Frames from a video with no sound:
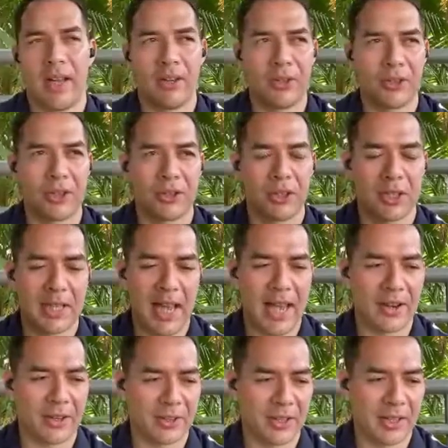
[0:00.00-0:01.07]
also just to
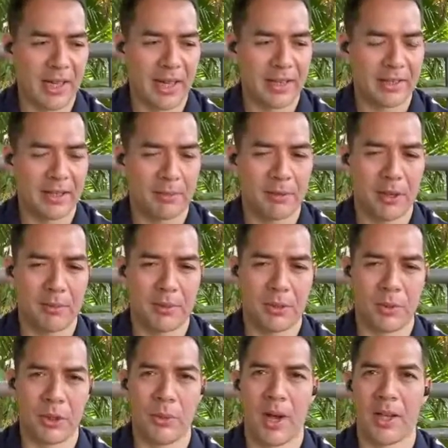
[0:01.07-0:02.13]
add on to that, sometimes
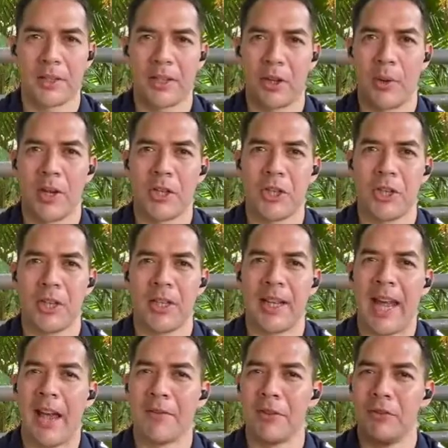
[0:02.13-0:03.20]
when you ask a question and
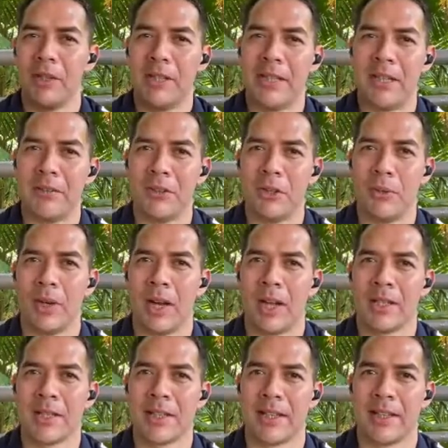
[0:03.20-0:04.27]
they haven't really given you an
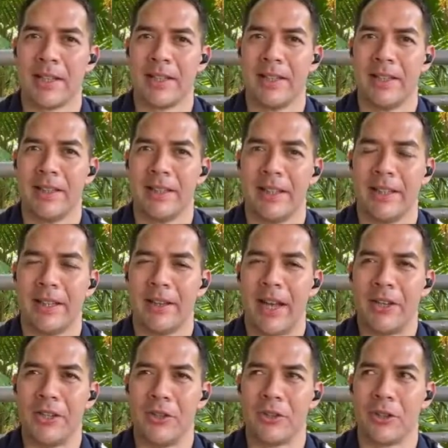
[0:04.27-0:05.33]
answer,
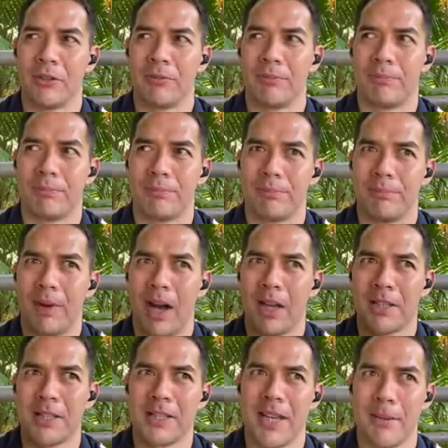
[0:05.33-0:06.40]
and you sort of
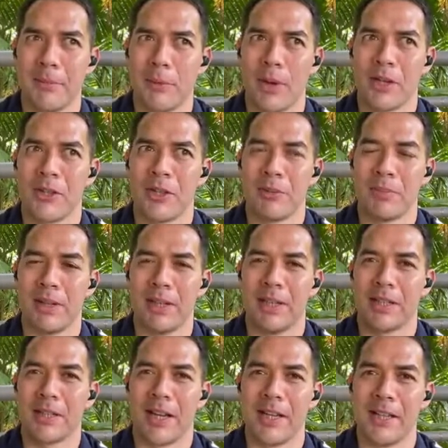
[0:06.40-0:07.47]
ask the same question but in
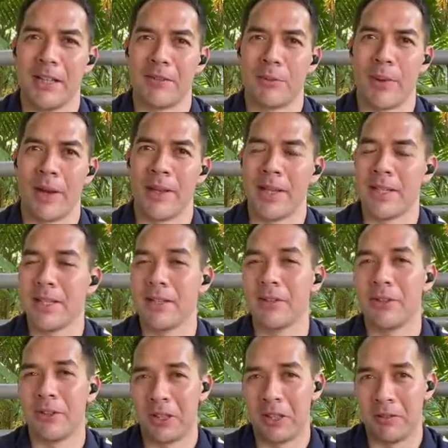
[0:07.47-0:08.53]
a slightly different way, and they're still
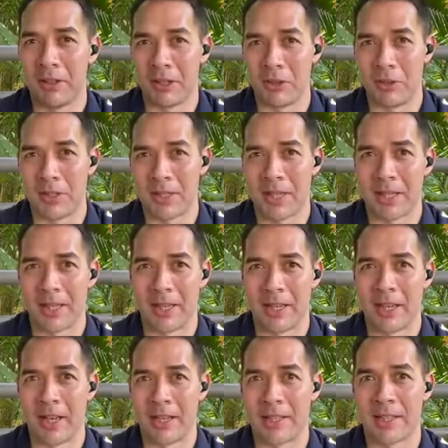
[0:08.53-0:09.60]
not giving you an
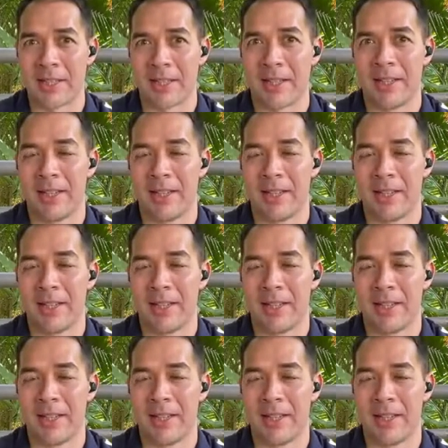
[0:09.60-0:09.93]
answer.